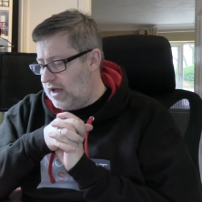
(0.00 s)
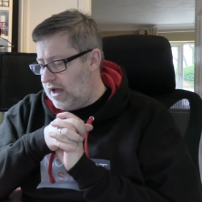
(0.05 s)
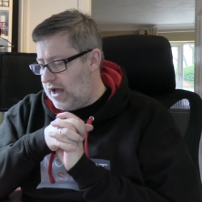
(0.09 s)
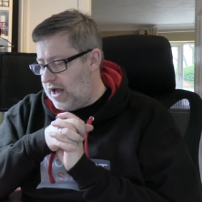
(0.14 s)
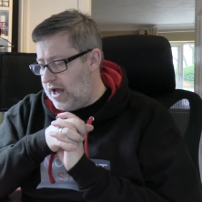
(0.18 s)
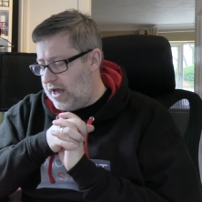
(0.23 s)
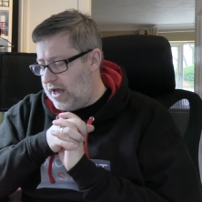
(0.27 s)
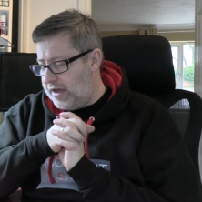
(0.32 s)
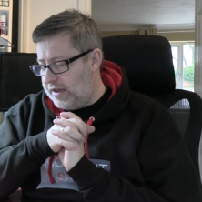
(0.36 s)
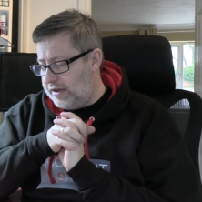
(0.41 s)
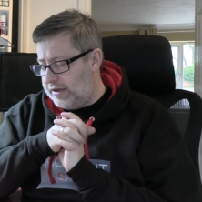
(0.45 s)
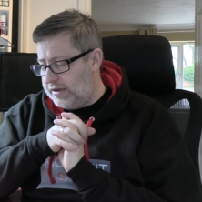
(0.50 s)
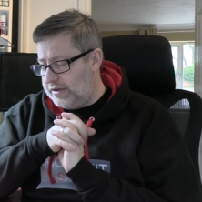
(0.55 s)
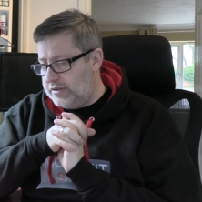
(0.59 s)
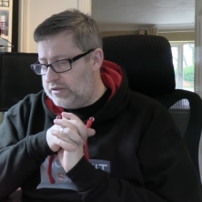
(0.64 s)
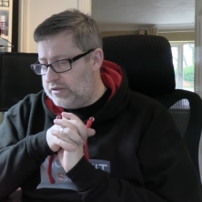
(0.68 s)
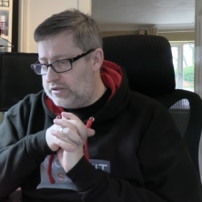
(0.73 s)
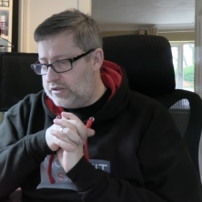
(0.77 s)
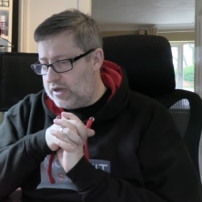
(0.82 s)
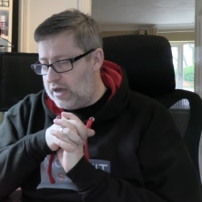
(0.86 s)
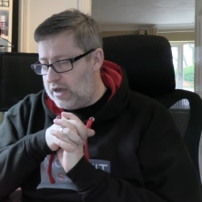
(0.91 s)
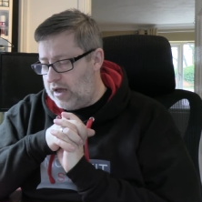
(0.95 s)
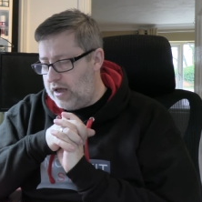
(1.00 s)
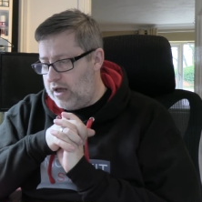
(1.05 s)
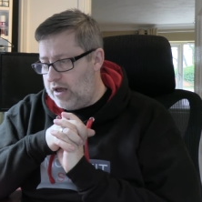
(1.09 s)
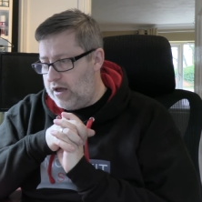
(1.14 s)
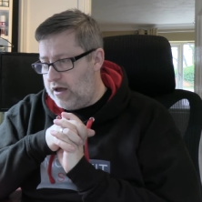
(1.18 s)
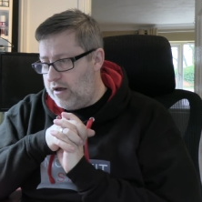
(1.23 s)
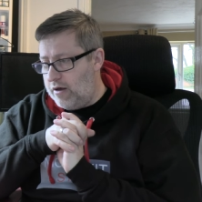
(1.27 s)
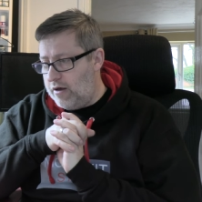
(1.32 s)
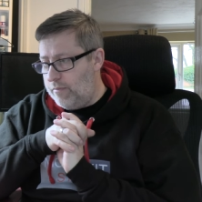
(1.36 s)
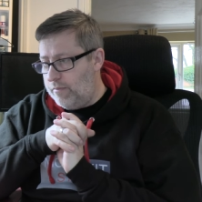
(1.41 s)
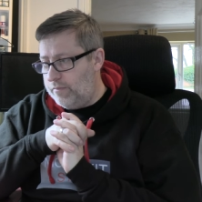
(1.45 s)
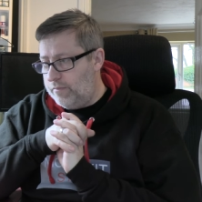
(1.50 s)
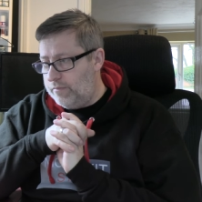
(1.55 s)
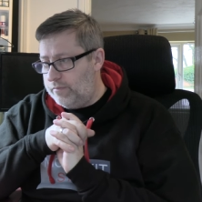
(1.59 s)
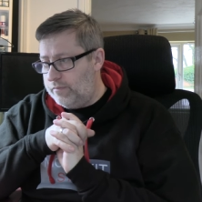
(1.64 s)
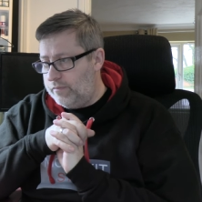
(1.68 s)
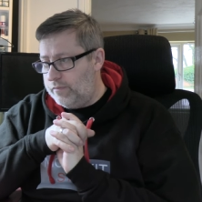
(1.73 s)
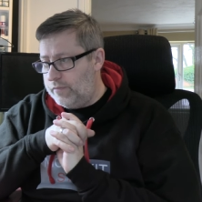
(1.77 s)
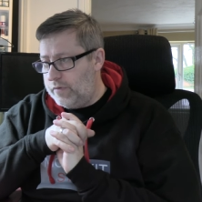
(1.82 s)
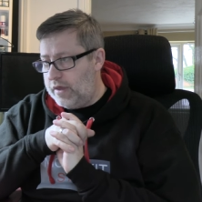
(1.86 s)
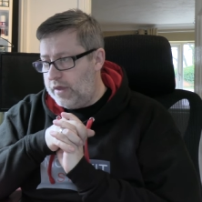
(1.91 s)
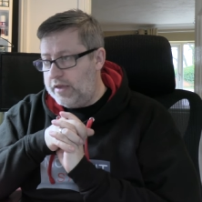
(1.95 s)
And um,
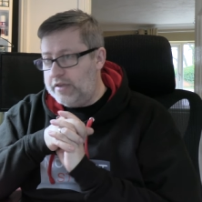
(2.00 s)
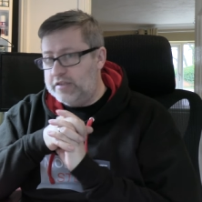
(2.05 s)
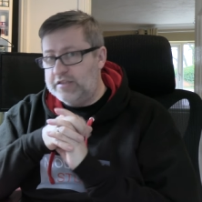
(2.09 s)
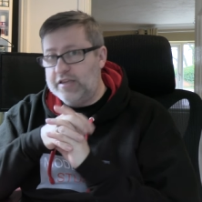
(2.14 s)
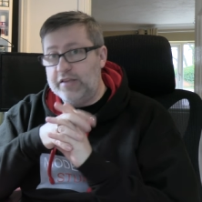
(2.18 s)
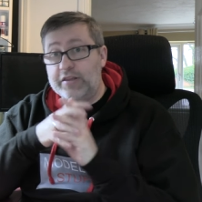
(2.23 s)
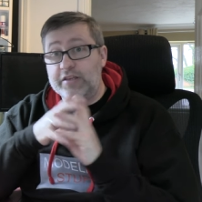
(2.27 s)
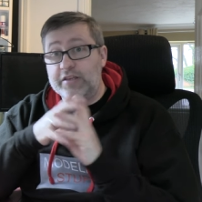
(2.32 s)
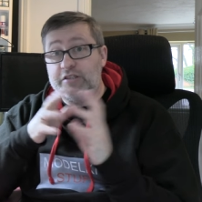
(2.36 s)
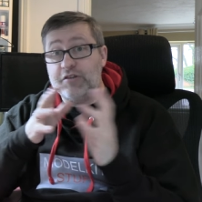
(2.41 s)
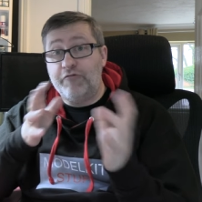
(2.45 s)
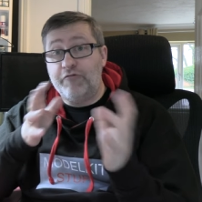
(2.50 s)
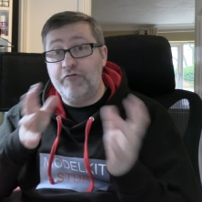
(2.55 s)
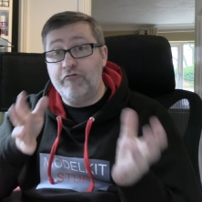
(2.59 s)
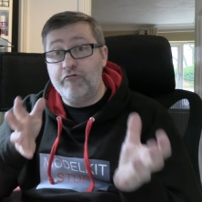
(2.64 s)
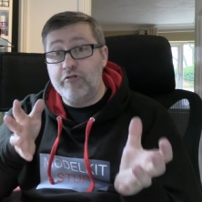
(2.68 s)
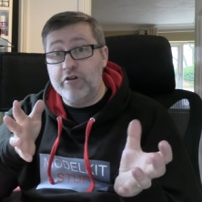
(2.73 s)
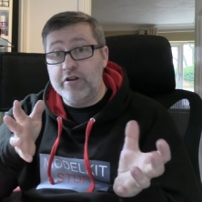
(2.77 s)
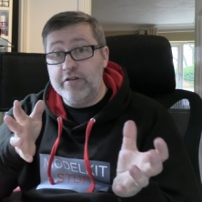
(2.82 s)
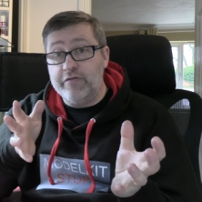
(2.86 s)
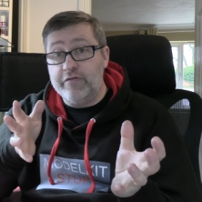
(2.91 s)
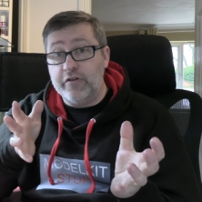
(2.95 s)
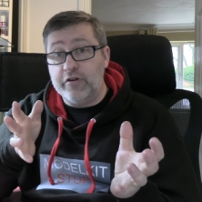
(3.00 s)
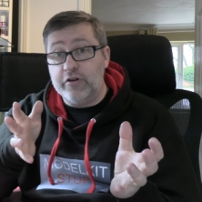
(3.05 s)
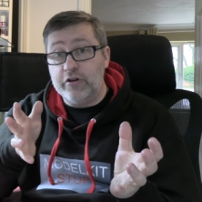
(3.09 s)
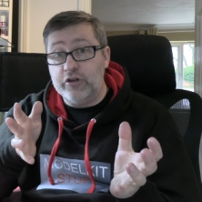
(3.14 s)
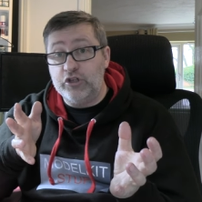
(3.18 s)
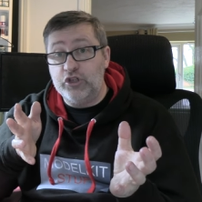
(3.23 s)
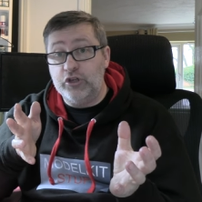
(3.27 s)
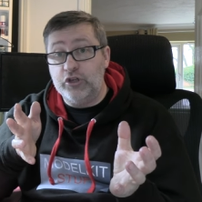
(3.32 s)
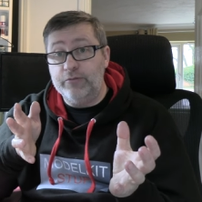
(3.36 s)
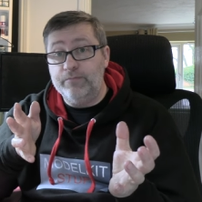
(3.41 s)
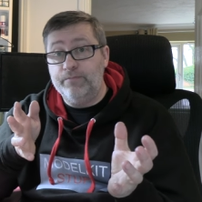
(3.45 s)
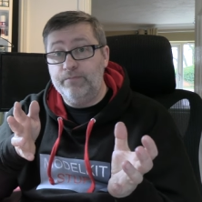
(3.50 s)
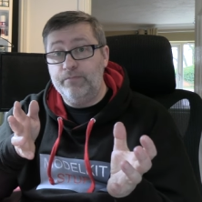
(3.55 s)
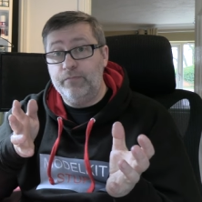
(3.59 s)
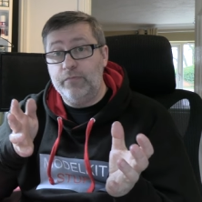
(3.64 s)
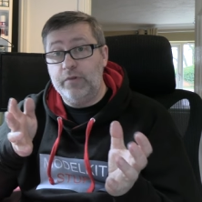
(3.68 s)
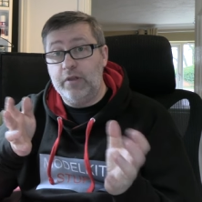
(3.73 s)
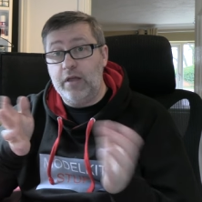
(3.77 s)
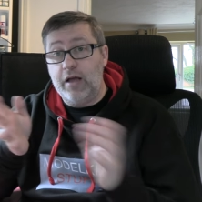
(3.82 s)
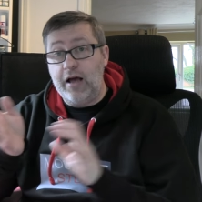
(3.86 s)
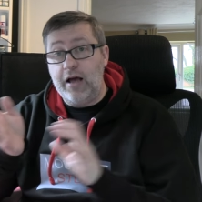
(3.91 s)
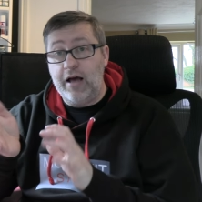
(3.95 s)
he said there's a free version
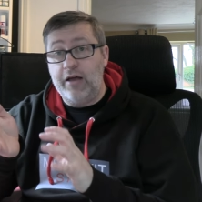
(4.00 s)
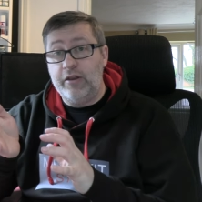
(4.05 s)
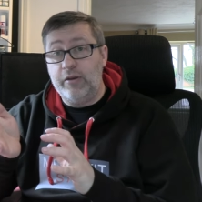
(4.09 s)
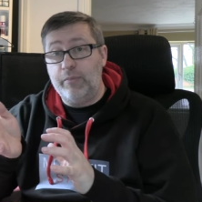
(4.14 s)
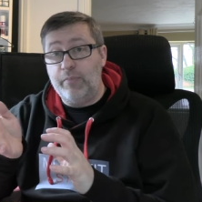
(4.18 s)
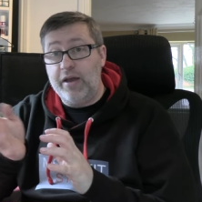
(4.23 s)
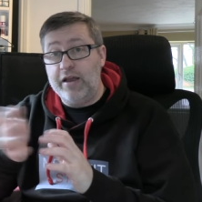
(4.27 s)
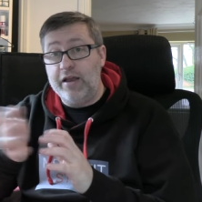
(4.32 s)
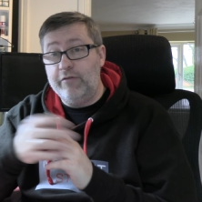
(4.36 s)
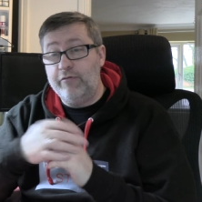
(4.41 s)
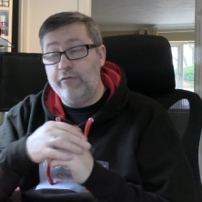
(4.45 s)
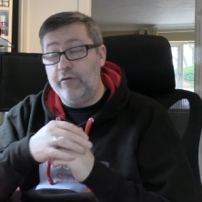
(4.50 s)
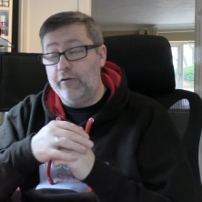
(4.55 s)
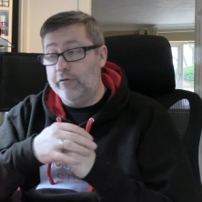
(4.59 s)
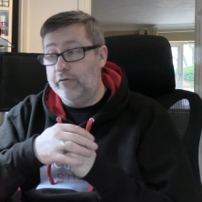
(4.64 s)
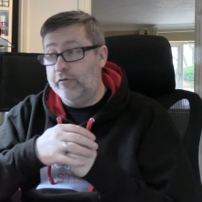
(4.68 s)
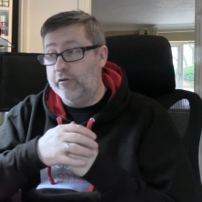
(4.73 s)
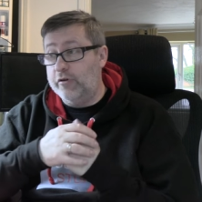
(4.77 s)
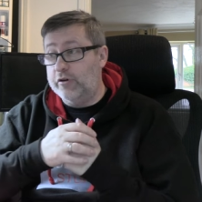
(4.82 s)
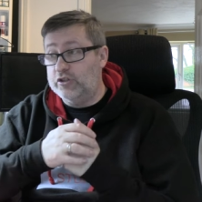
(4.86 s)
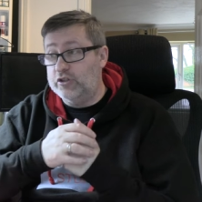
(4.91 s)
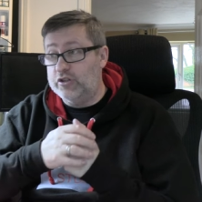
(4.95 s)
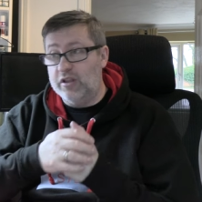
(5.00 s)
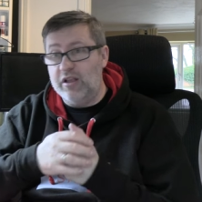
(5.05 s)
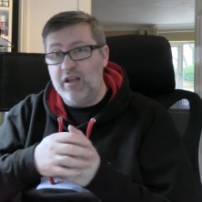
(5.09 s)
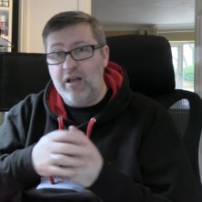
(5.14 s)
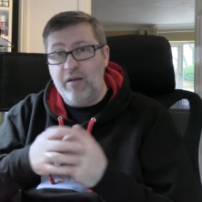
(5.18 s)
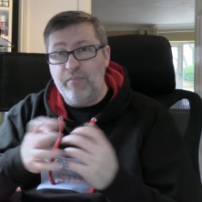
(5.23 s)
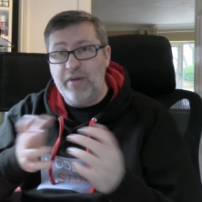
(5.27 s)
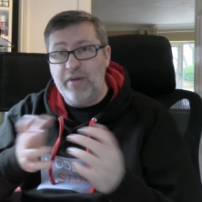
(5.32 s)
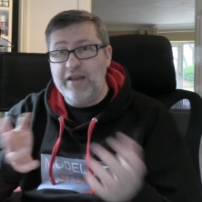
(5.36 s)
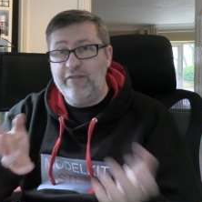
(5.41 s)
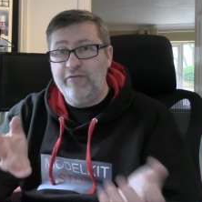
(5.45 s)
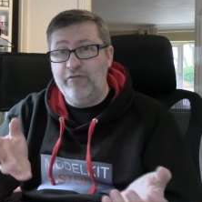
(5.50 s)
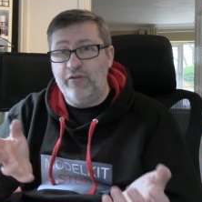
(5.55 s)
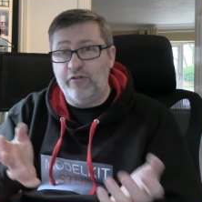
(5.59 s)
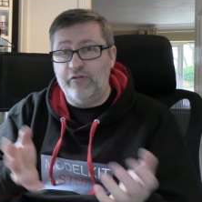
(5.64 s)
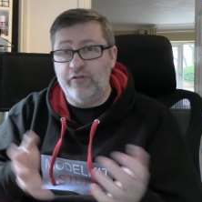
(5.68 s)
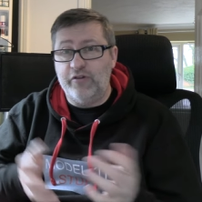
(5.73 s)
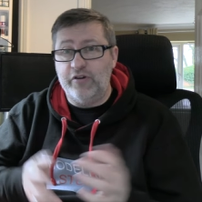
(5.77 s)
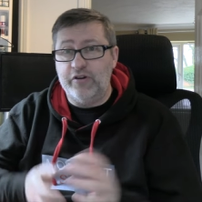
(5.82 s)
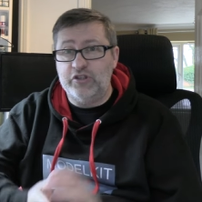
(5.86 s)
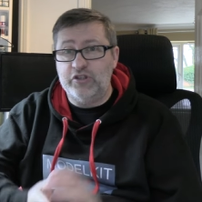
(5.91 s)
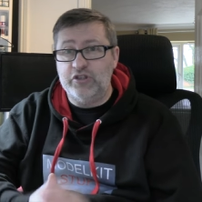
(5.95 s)
and a paid for version. Paid for
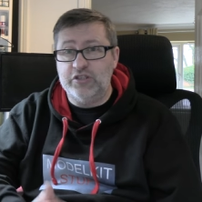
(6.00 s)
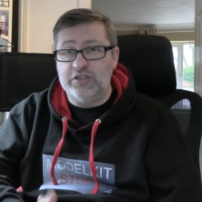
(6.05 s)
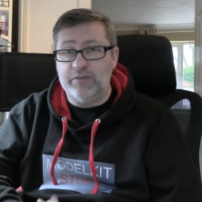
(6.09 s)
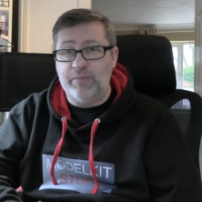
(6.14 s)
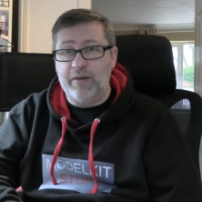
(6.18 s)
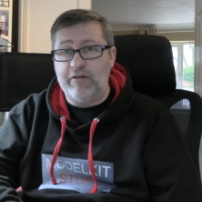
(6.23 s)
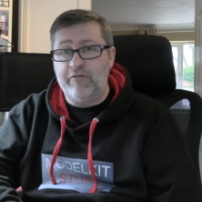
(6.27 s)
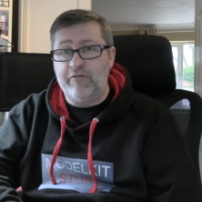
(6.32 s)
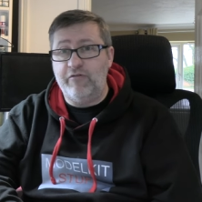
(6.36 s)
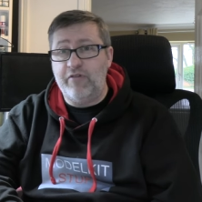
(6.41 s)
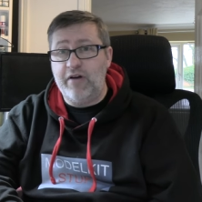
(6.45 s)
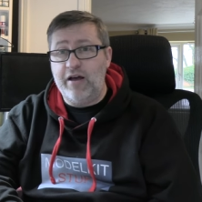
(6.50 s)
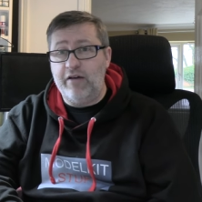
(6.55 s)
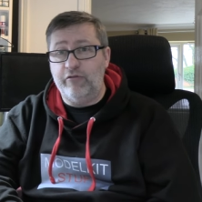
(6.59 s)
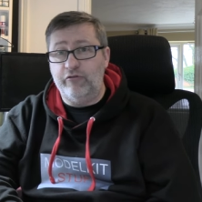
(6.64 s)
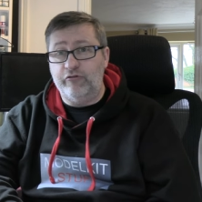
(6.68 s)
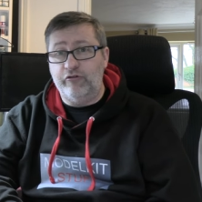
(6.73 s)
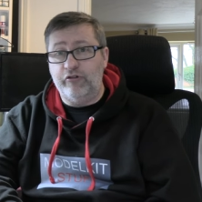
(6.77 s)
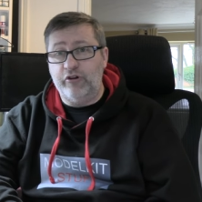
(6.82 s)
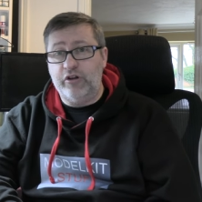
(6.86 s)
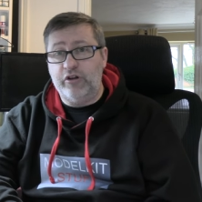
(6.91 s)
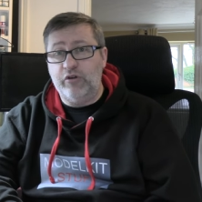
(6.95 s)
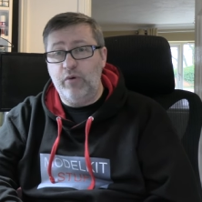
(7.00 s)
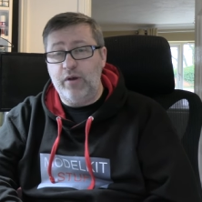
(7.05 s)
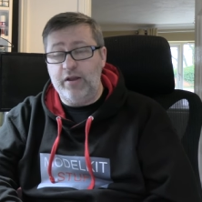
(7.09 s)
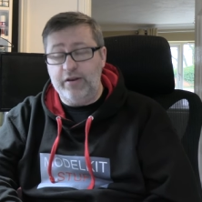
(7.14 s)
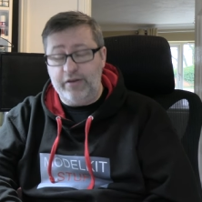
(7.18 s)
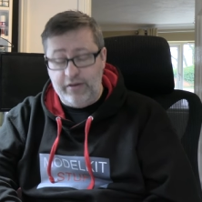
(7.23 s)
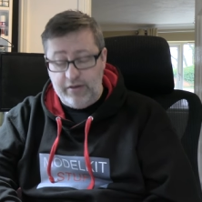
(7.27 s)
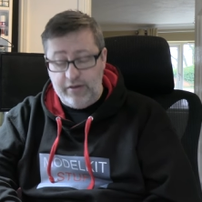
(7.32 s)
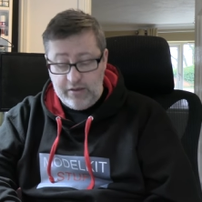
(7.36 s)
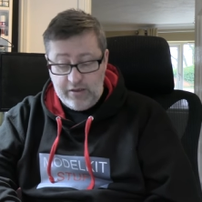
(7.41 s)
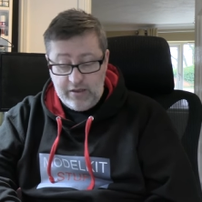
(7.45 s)
version is about 500 quid.